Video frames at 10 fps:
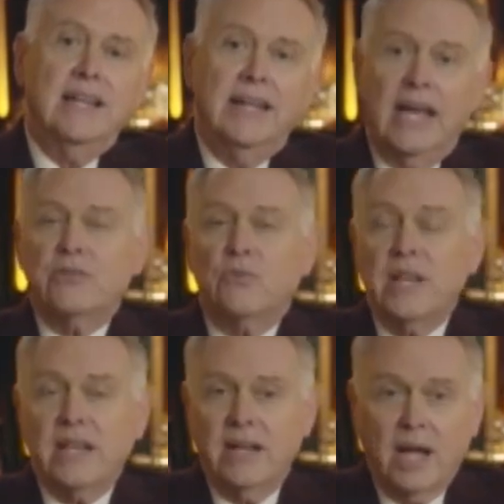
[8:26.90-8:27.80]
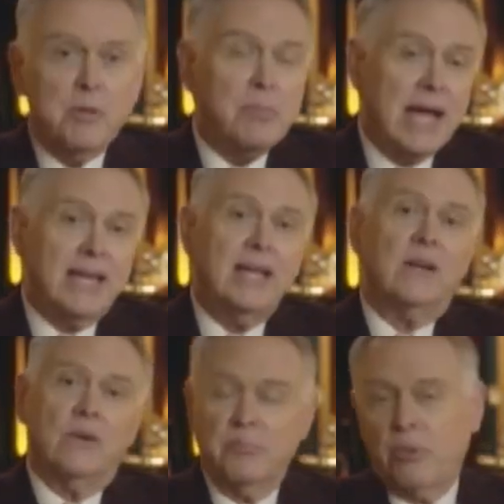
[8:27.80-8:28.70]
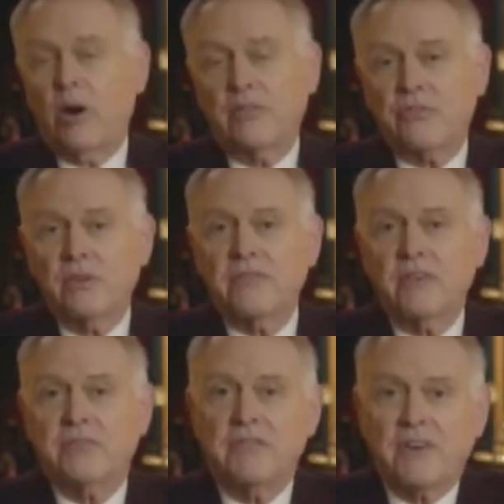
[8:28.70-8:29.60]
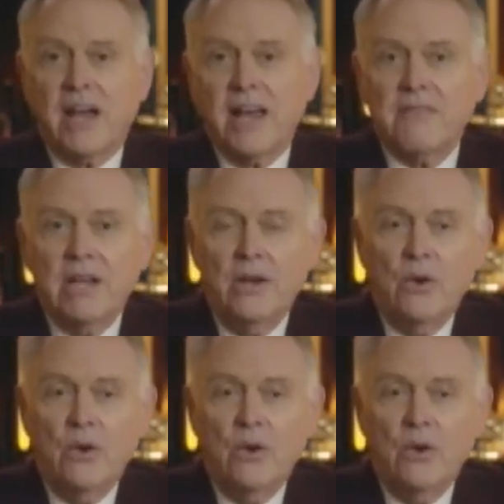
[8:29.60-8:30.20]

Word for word: Next week, I'll be back here at Bar 355